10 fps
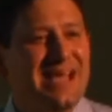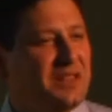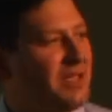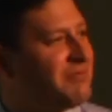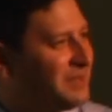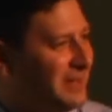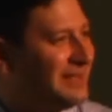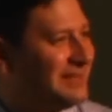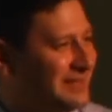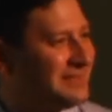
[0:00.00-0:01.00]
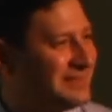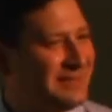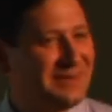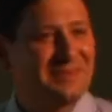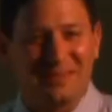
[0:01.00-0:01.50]
that lovely?
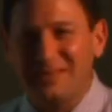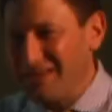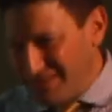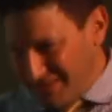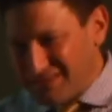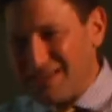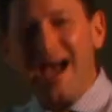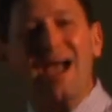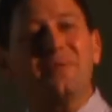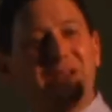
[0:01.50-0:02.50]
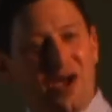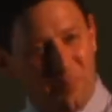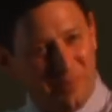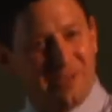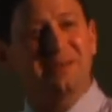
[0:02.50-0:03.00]
You know, that the sky would
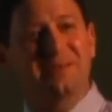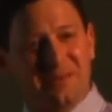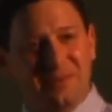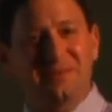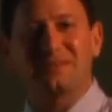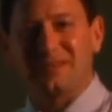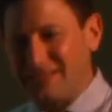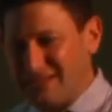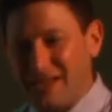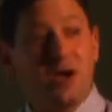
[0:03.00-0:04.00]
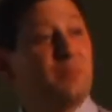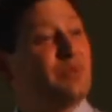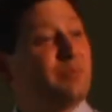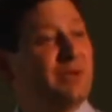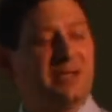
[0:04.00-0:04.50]
help me to, you know, it's like saying, come
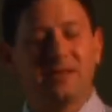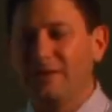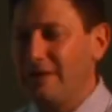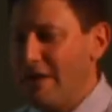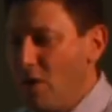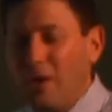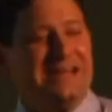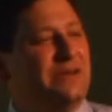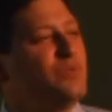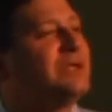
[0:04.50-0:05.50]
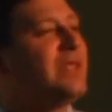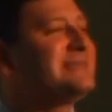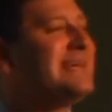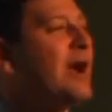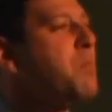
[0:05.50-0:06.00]
with me. Well, I didn't
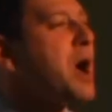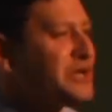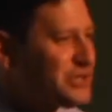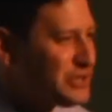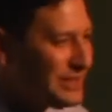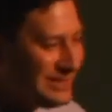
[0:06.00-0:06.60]
realize how much.